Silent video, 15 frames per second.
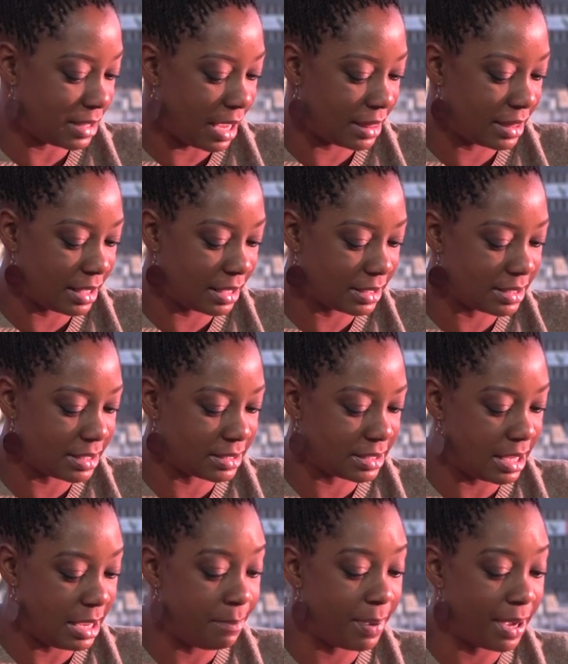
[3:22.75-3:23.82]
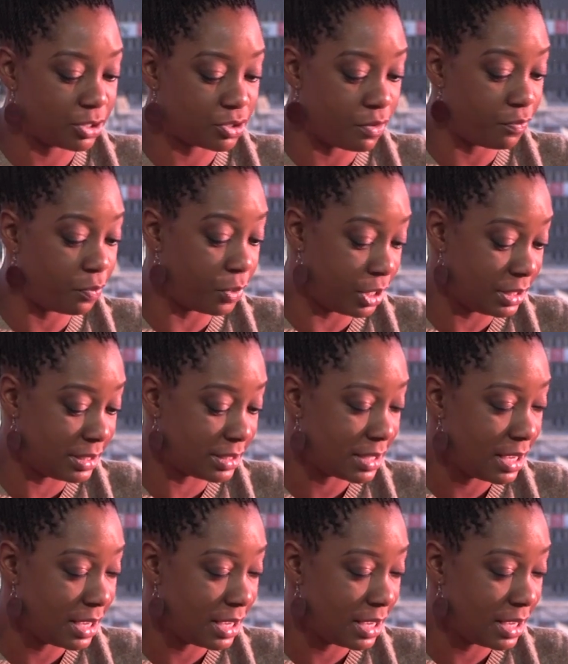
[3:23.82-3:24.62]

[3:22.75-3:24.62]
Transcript: I think it says the impact of words